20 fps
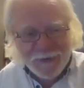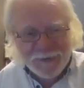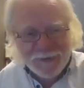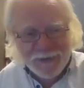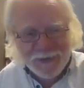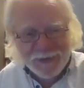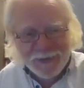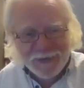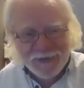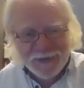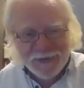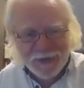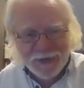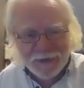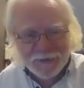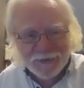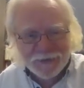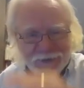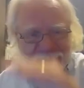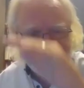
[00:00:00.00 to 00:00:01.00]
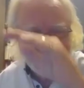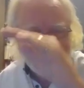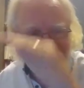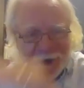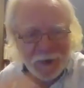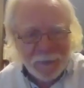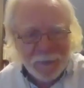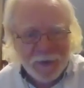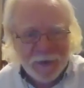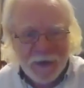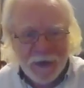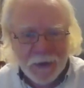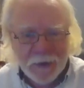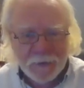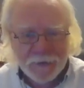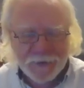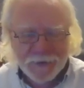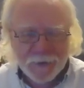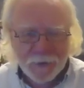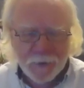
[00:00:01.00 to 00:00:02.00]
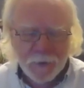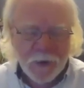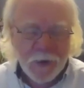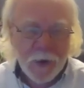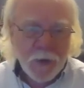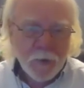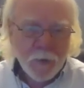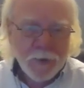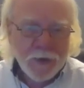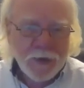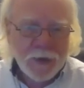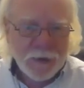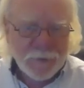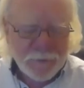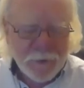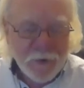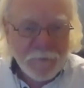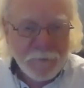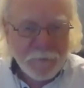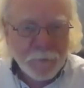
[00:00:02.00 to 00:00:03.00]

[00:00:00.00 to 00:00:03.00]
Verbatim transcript: 1 million the next and just go up and down so we have